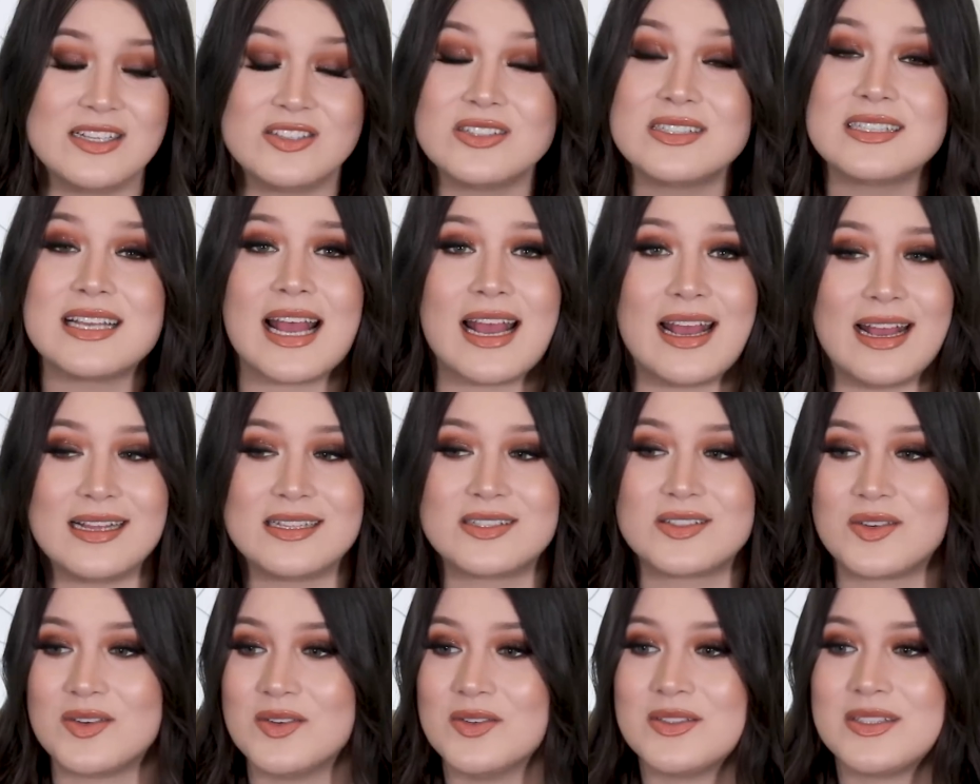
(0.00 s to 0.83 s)
just
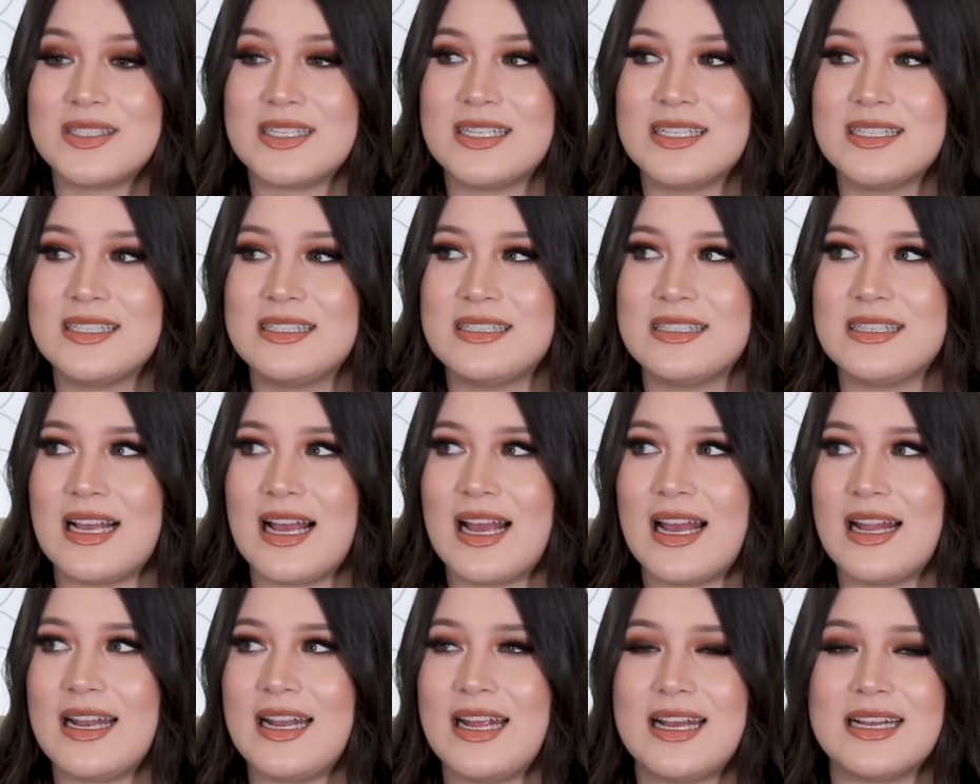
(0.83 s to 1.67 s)
hates cruises
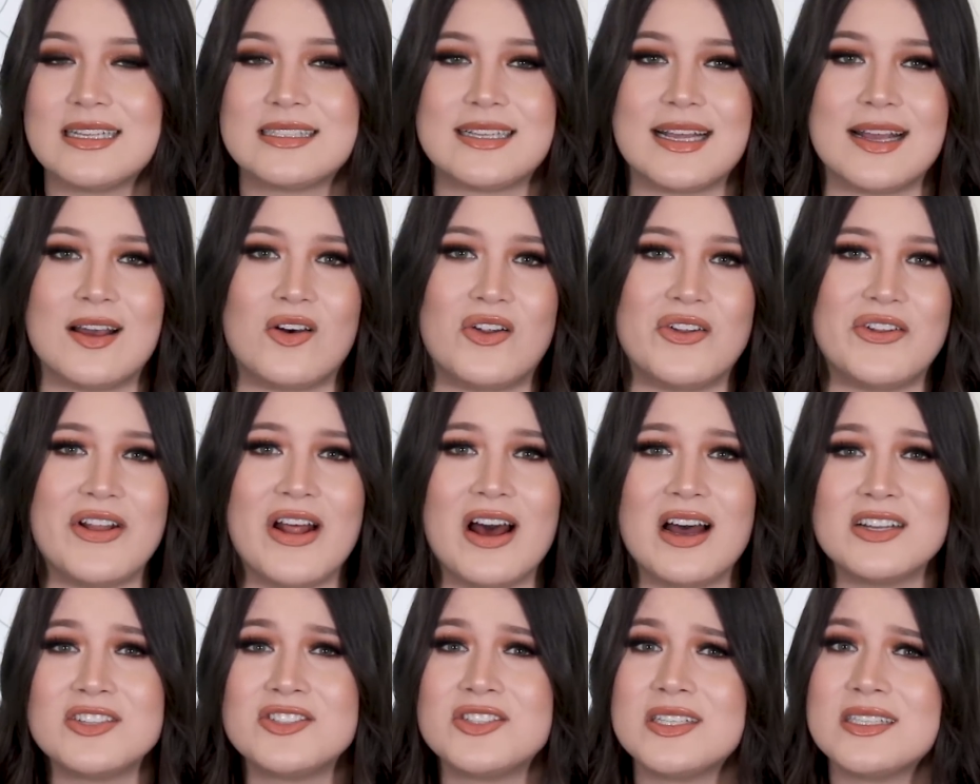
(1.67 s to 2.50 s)
and he gets like all
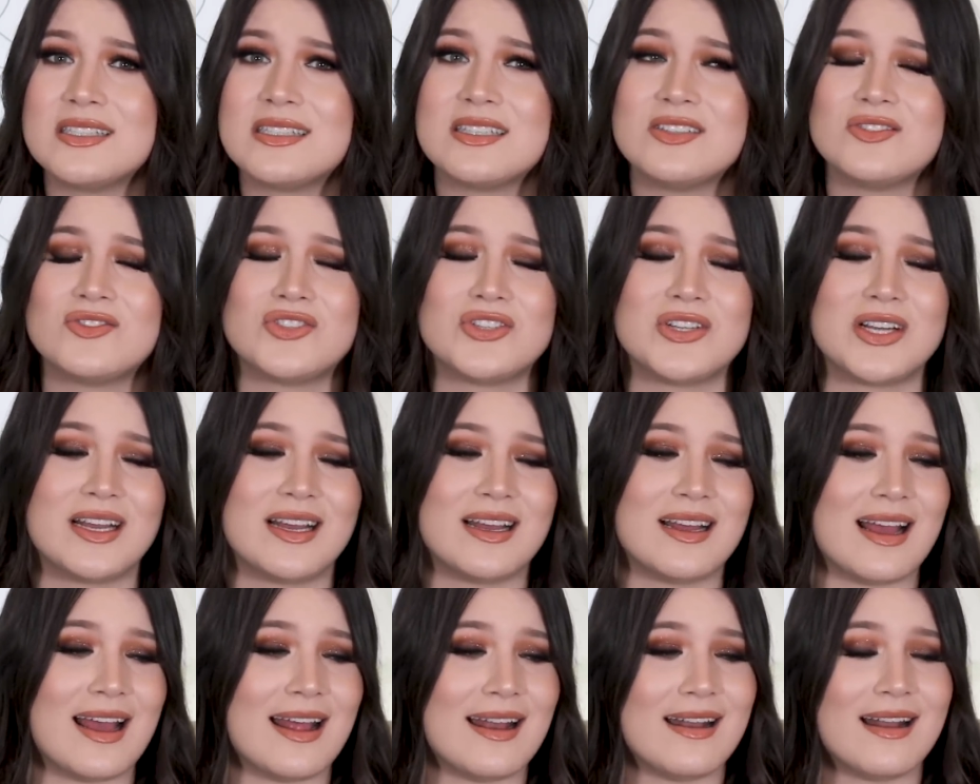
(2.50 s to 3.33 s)
nauseous and
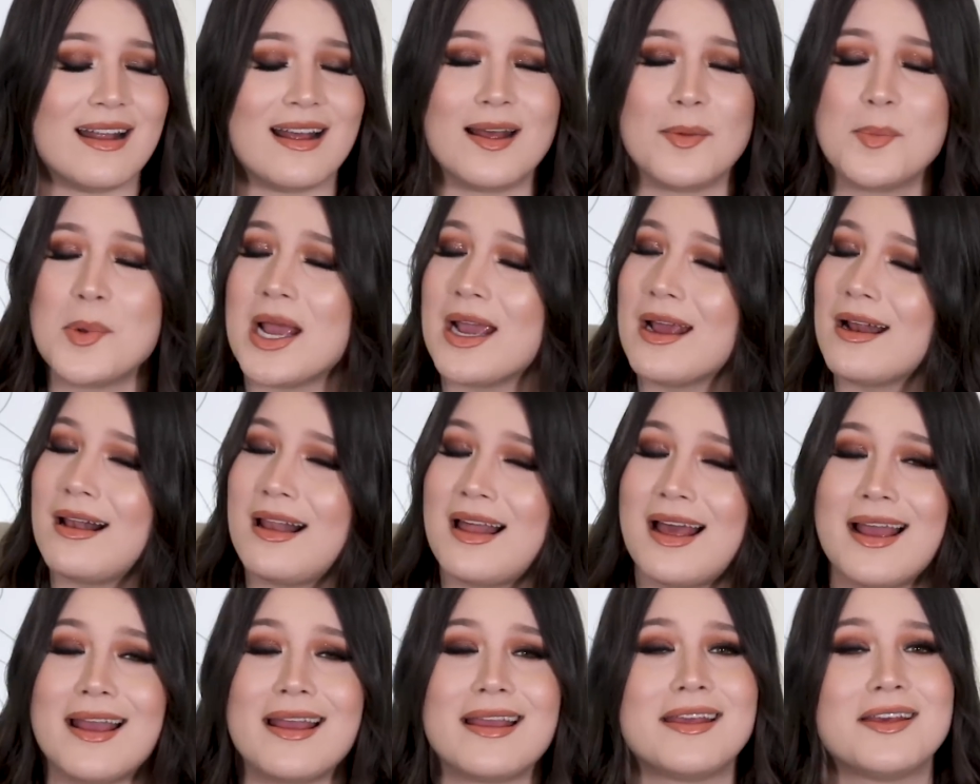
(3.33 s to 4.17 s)
shit. And I'm not gonna
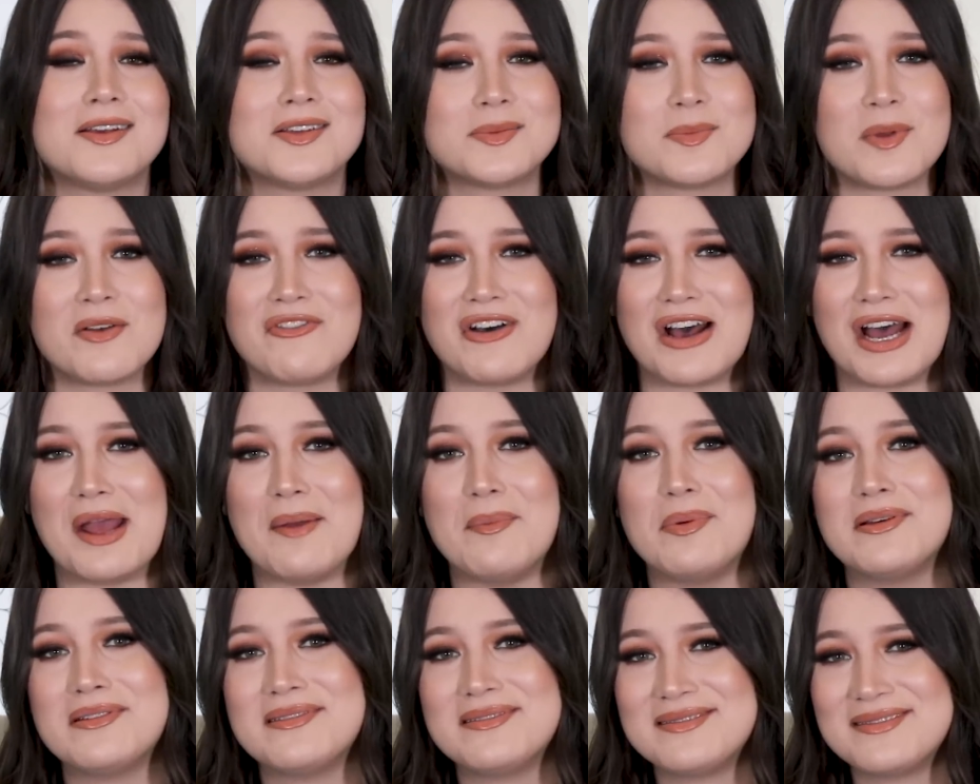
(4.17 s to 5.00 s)
lie, it kills my vibe.
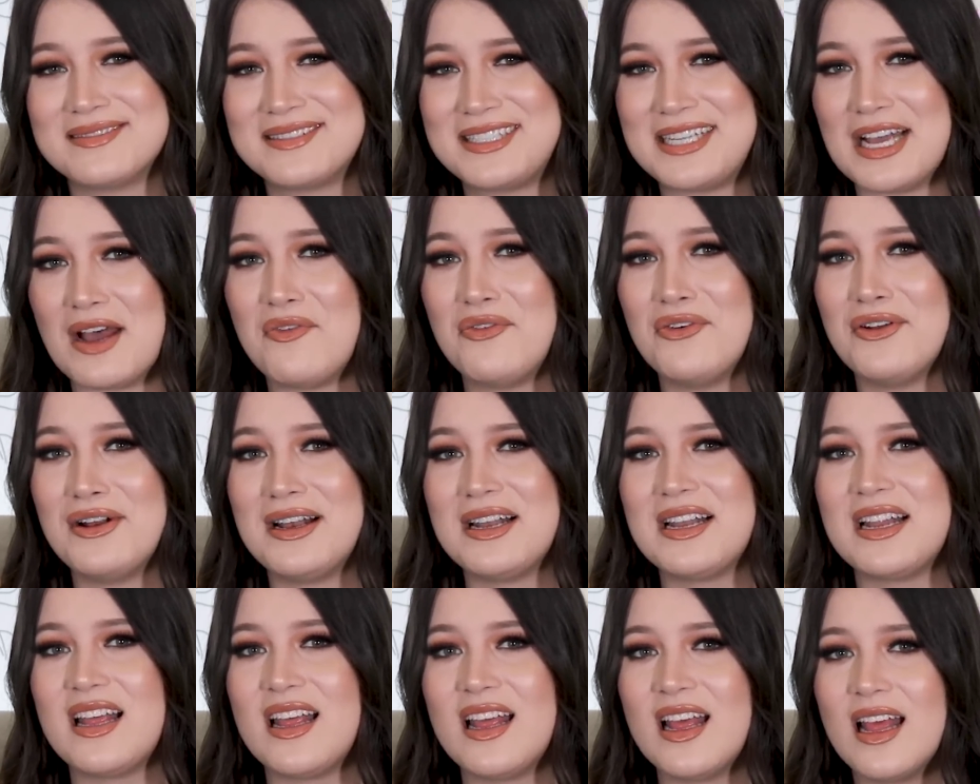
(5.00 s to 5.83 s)

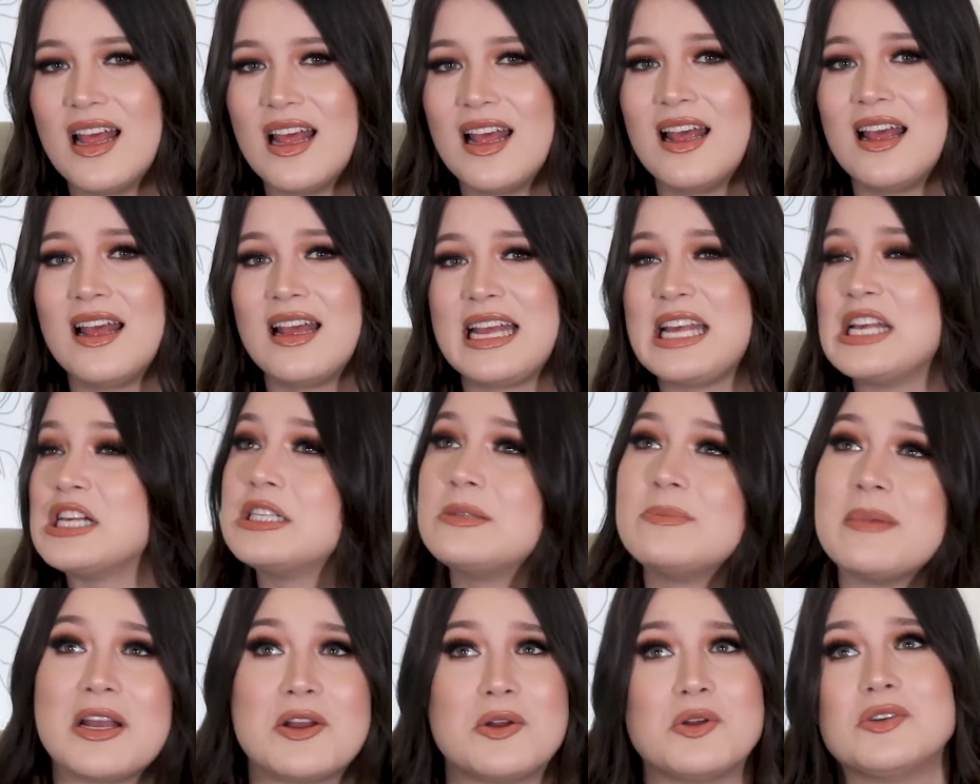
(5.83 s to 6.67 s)
Definitely kills
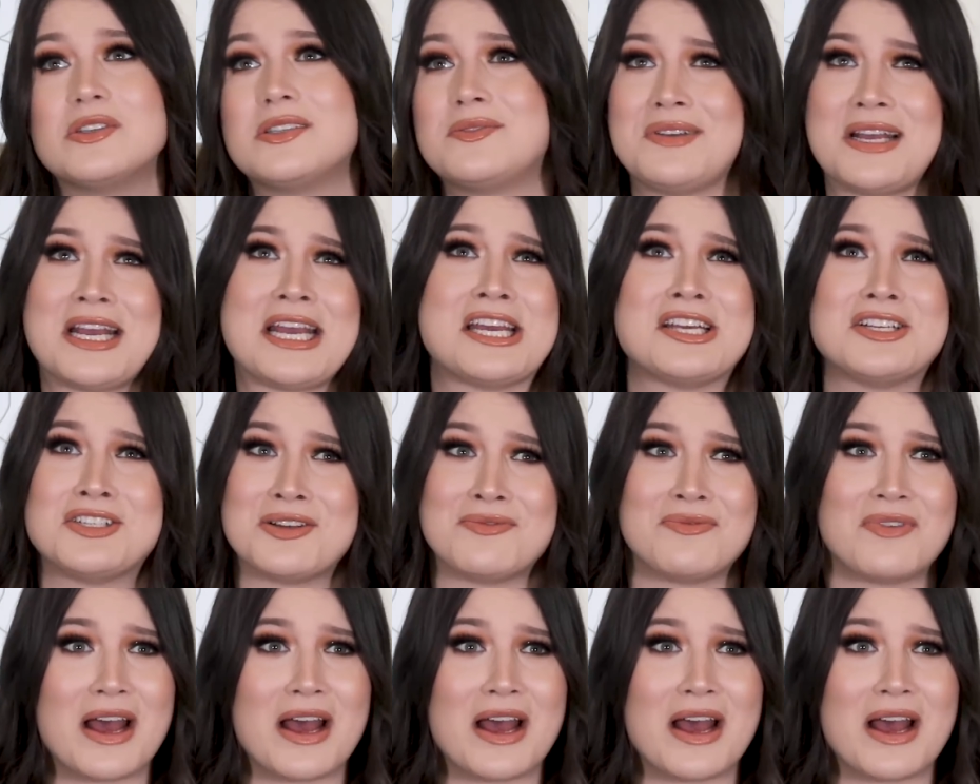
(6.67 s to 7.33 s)
my cruise vacation